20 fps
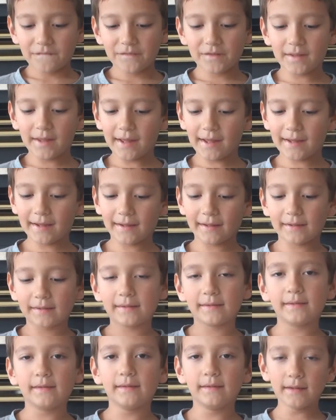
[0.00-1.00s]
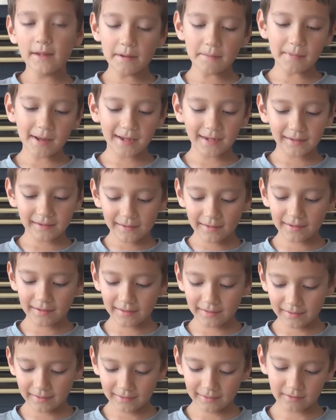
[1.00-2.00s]
they made
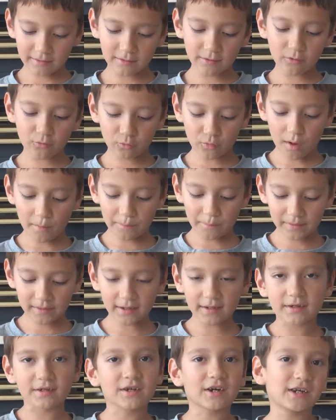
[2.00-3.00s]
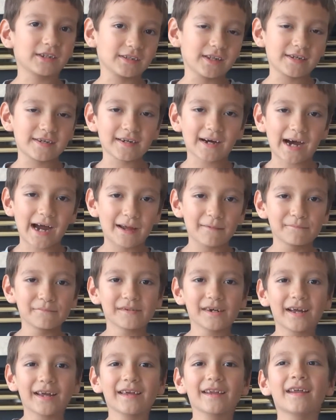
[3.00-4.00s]
the weapon that's called the Time
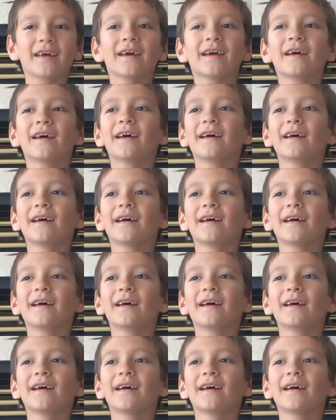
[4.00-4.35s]
Blade.